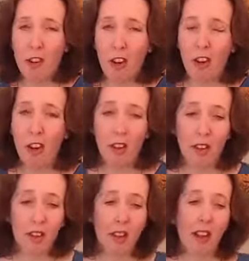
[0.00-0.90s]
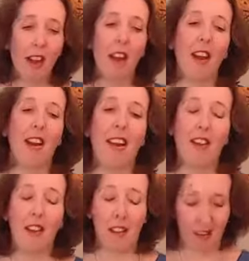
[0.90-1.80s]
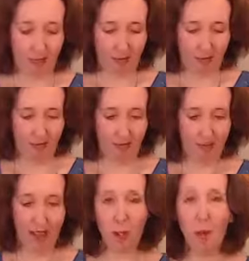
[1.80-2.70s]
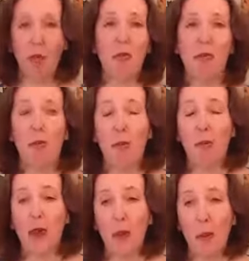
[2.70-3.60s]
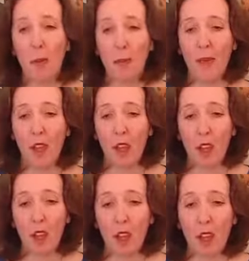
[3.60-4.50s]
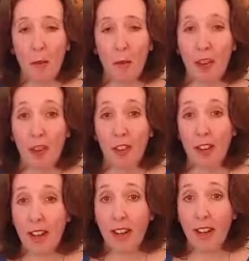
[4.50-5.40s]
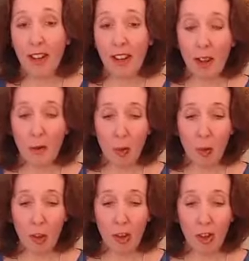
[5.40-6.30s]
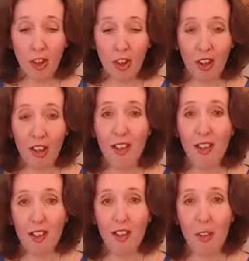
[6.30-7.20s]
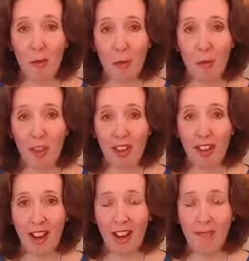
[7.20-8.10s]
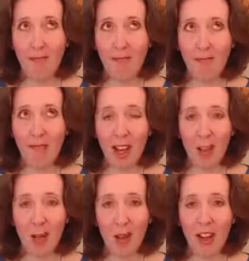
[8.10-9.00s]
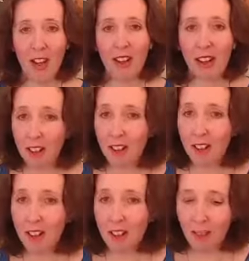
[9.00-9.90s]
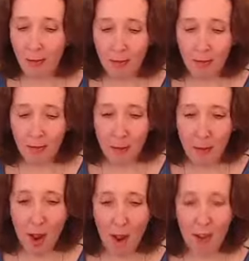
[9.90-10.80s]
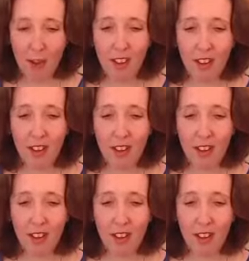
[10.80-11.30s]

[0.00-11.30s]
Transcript: long list and I go through them one by one. But I've decided I'm going to listen to some music today. I'm going to dance in my office.